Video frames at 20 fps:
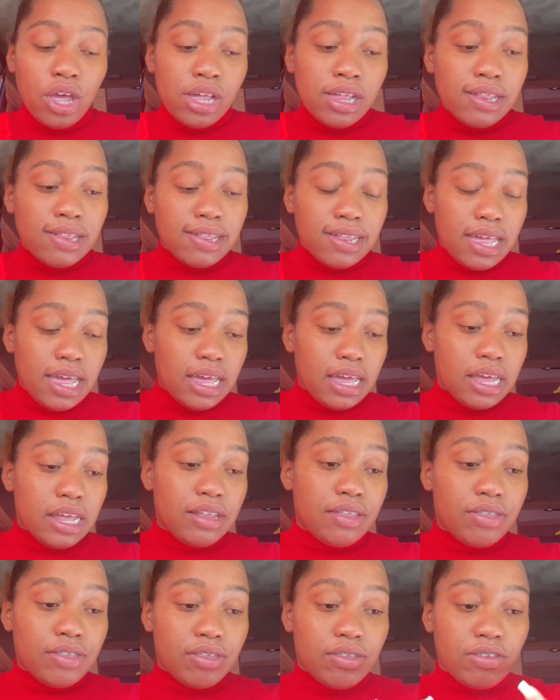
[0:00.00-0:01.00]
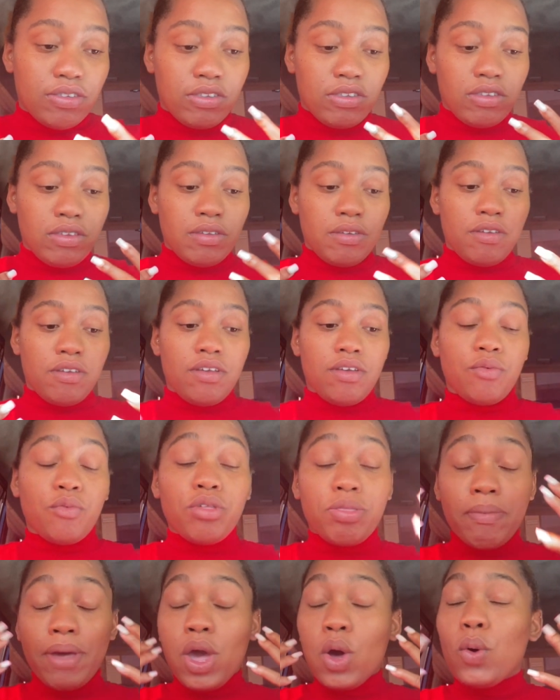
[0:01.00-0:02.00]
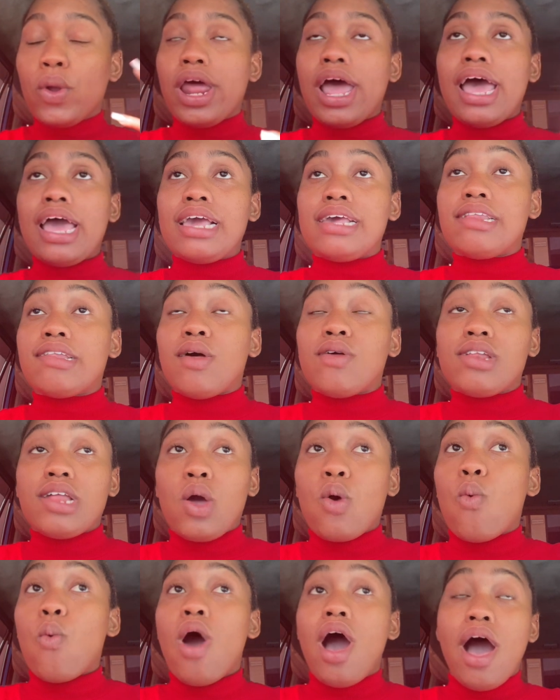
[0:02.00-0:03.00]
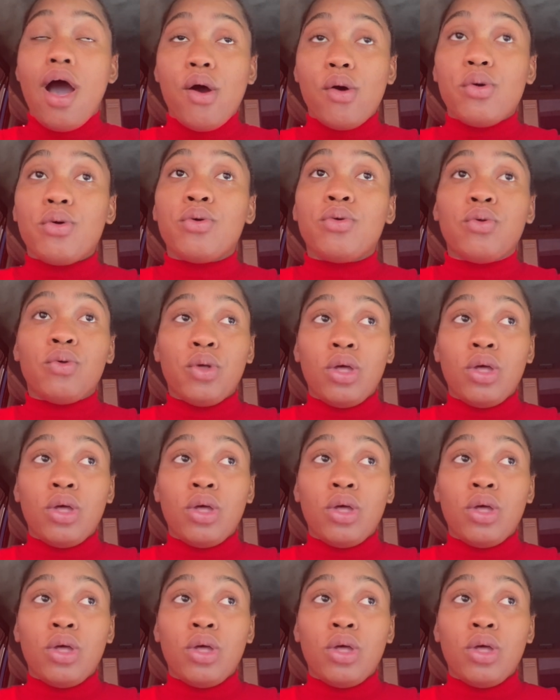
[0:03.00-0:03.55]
Seeing it with my own eyes, I was like, wow.